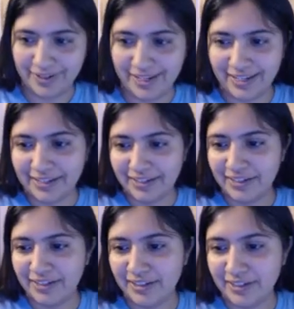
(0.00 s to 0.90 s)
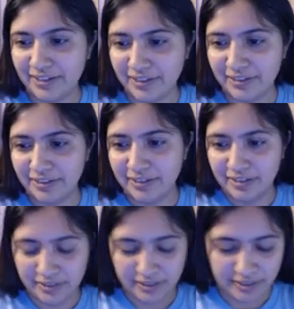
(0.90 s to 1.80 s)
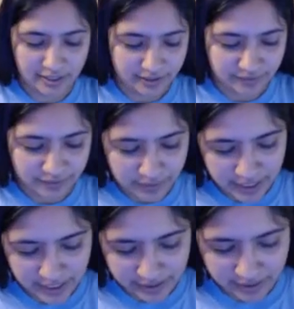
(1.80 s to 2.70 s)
way. Now, if you hit